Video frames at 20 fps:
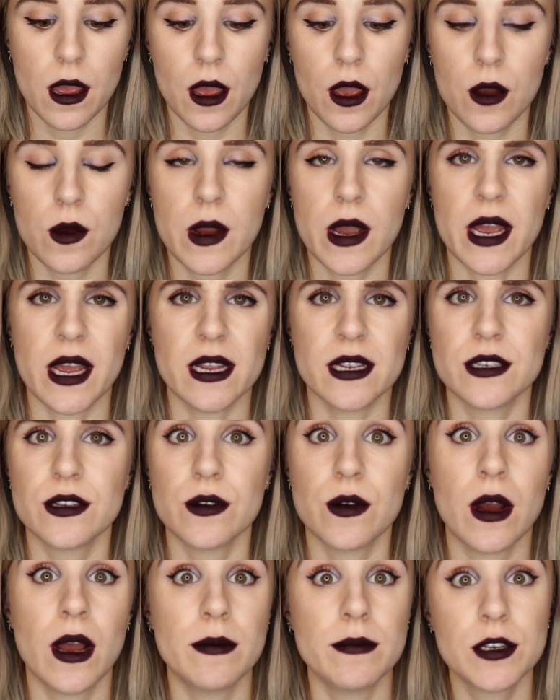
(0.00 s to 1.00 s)
Okay,
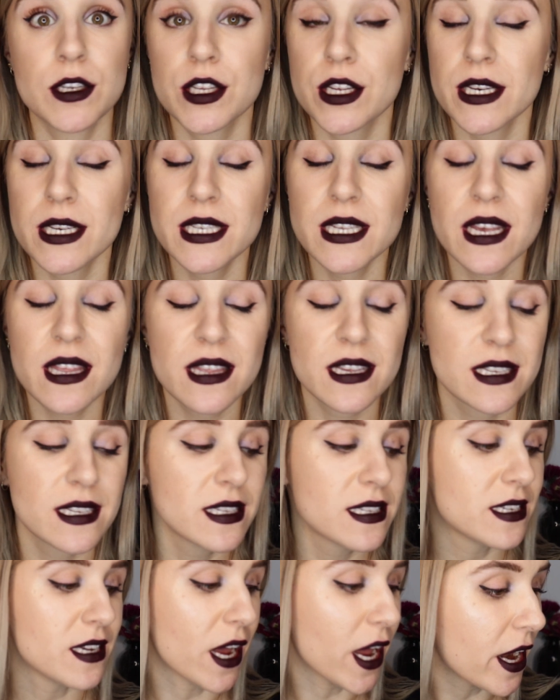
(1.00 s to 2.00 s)
so I'm just gonna say this
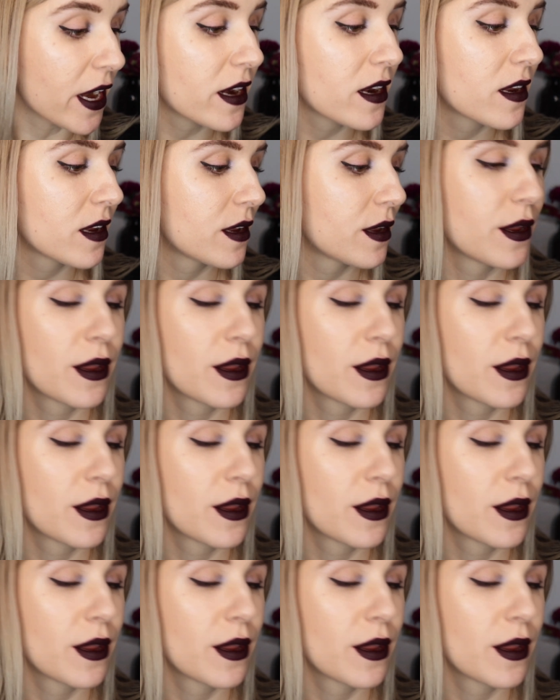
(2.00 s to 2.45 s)
is done,